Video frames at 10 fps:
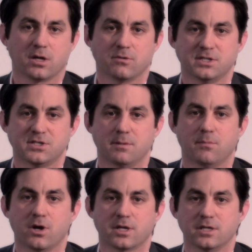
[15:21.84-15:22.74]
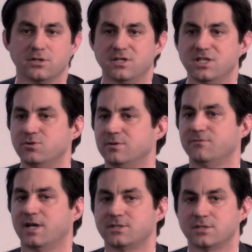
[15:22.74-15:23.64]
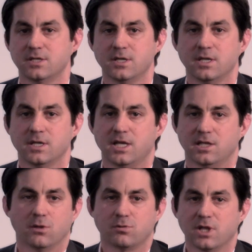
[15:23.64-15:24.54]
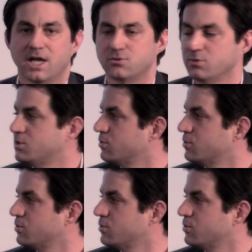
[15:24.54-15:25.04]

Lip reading: progress in the market, you need to invest in localized